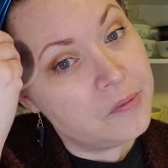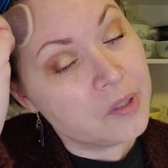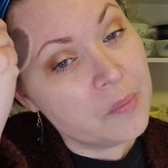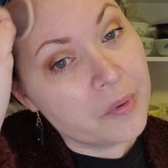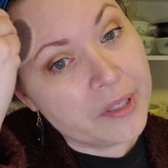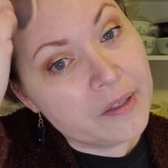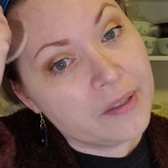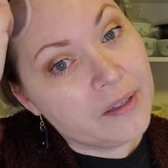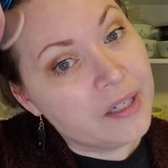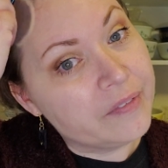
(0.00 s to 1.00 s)
Don't worry, I'll
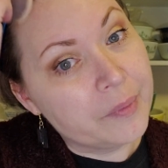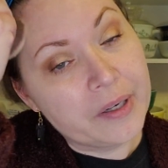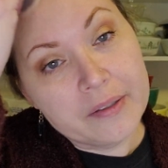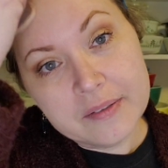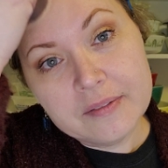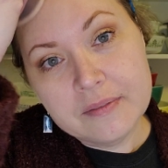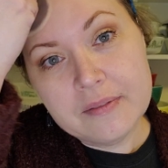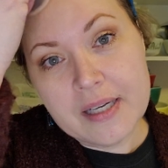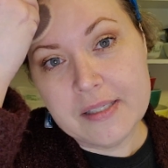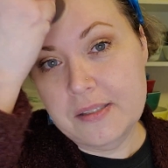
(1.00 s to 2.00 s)
get it everywhere.
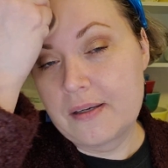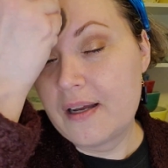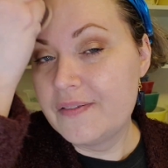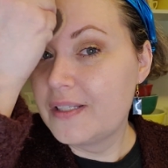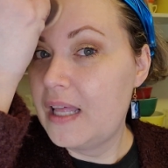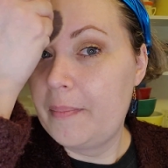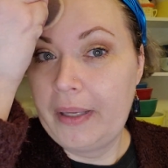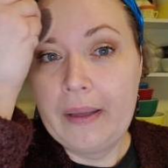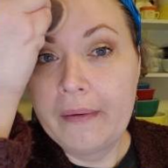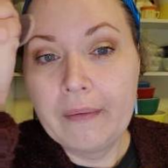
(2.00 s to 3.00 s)
I start off
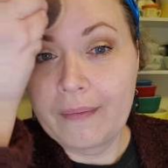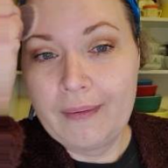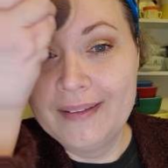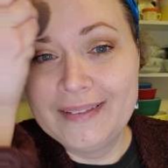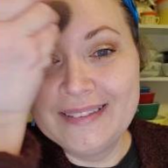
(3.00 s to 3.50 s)
sloppy. I